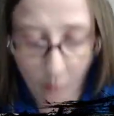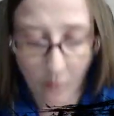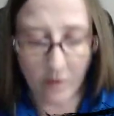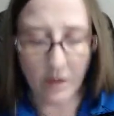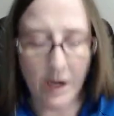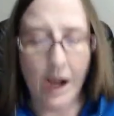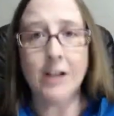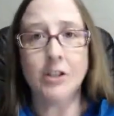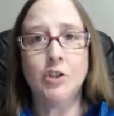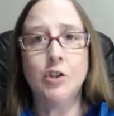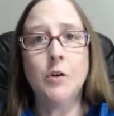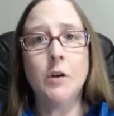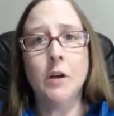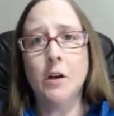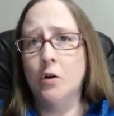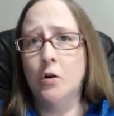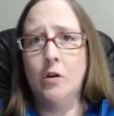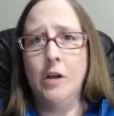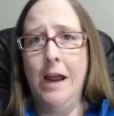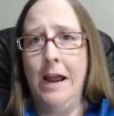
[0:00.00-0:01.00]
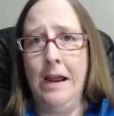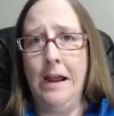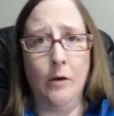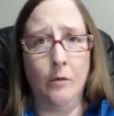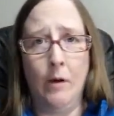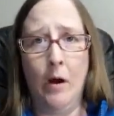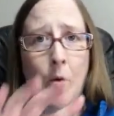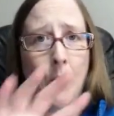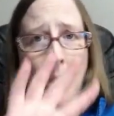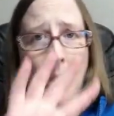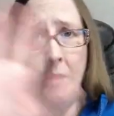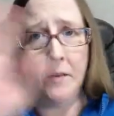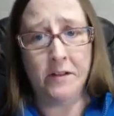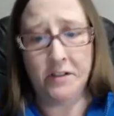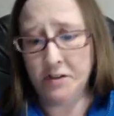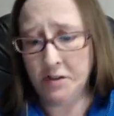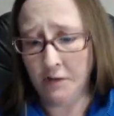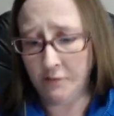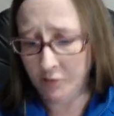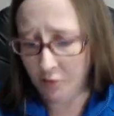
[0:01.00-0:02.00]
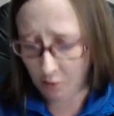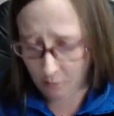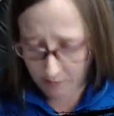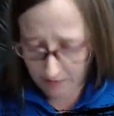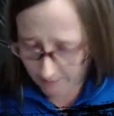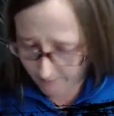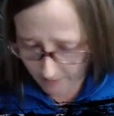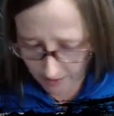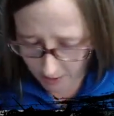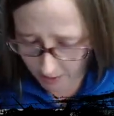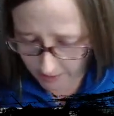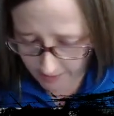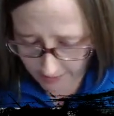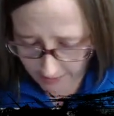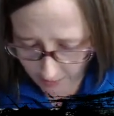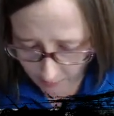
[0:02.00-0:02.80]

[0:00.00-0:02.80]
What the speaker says: gosh, you could ink around all this stuff too, but I'm not going to ink